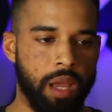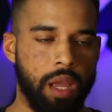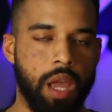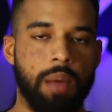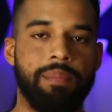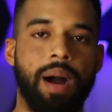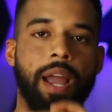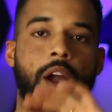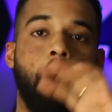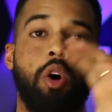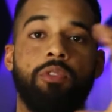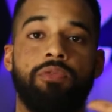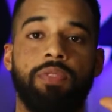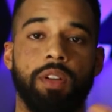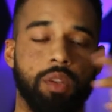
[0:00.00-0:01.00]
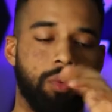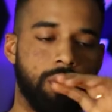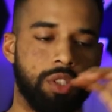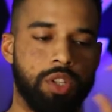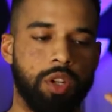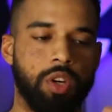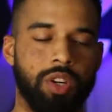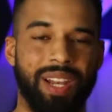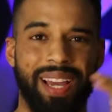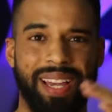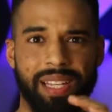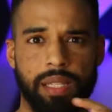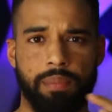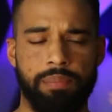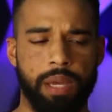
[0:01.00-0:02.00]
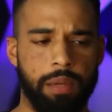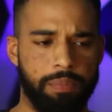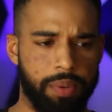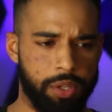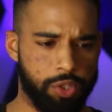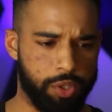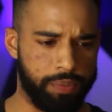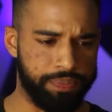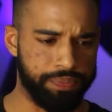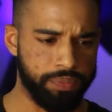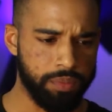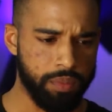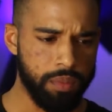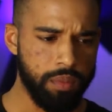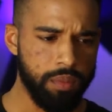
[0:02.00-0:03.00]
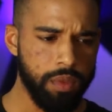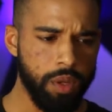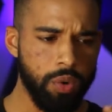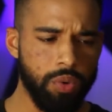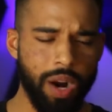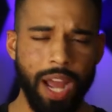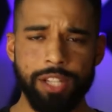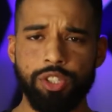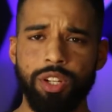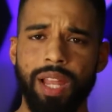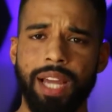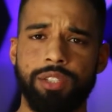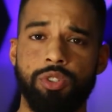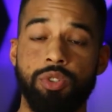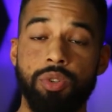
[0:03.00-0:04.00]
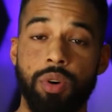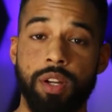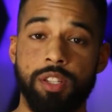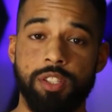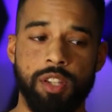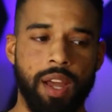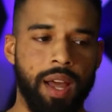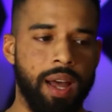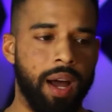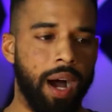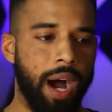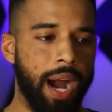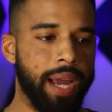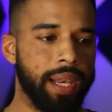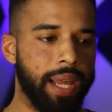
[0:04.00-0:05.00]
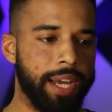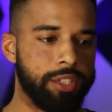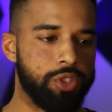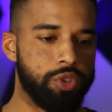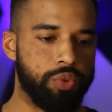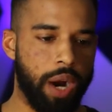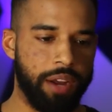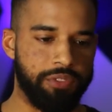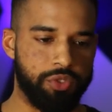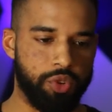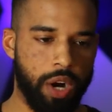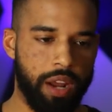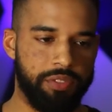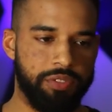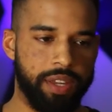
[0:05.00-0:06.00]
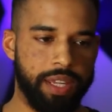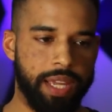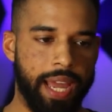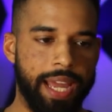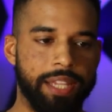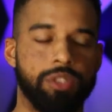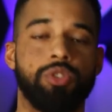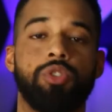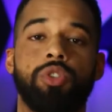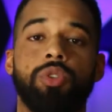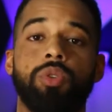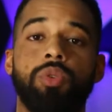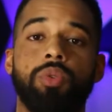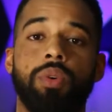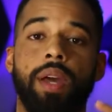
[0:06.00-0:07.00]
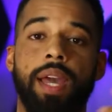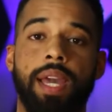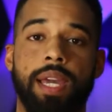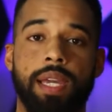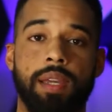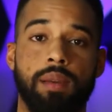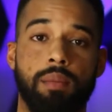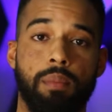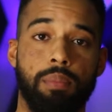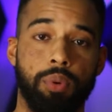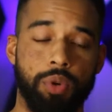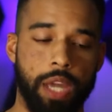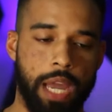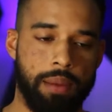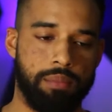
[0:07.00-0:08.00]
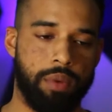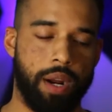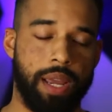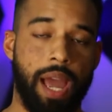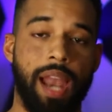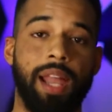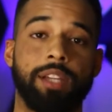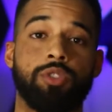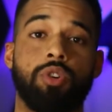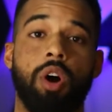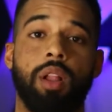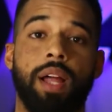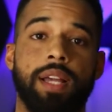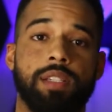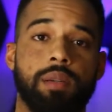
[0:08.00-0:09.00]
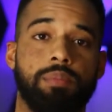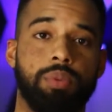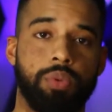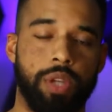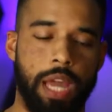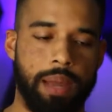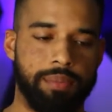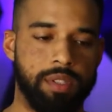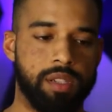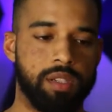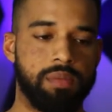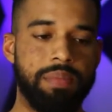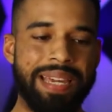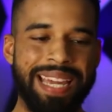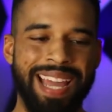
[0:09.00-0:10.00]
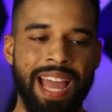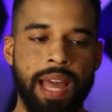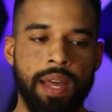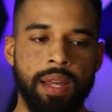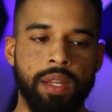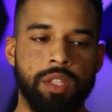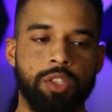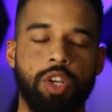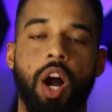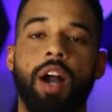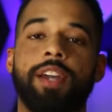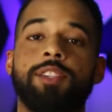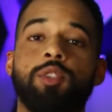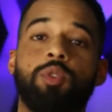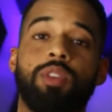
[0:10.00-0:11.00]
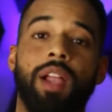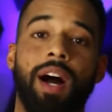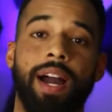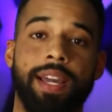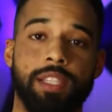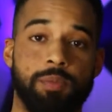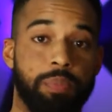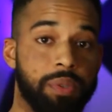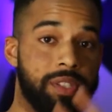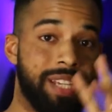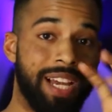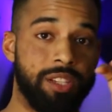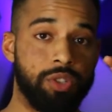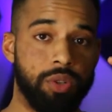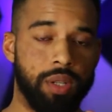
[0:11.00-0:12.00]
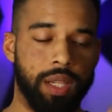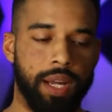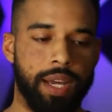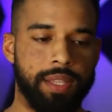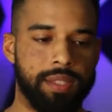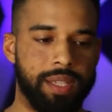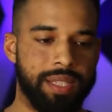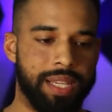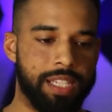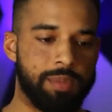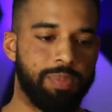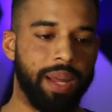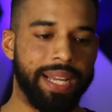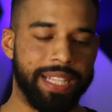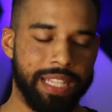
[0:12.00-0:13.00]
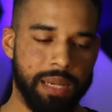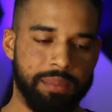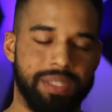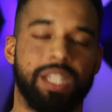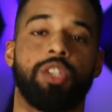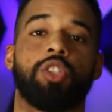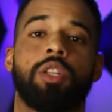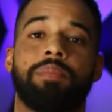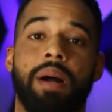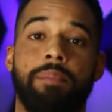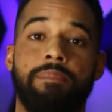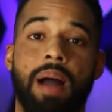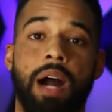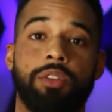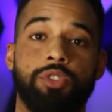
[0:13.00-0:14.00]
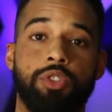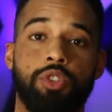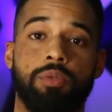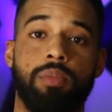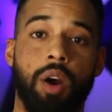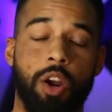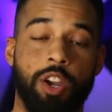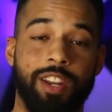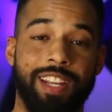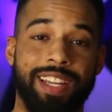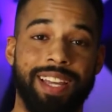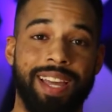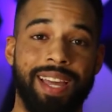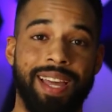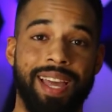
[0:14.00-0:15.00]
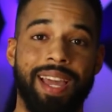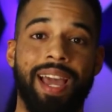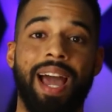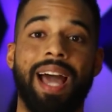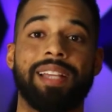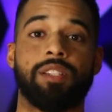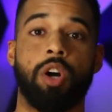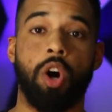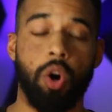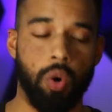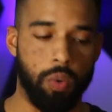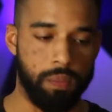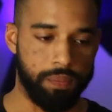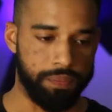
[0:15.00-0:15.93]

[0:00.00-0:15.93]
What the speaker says: and my whole funnel. What does it look like in the big picture? What I actually like to do is I like to drive traffic into a bootcamp, right? I like to call it as a bootcamp. This is me talking to clients, potential clients, and explaining them, teaching them about digital marketing as a whole,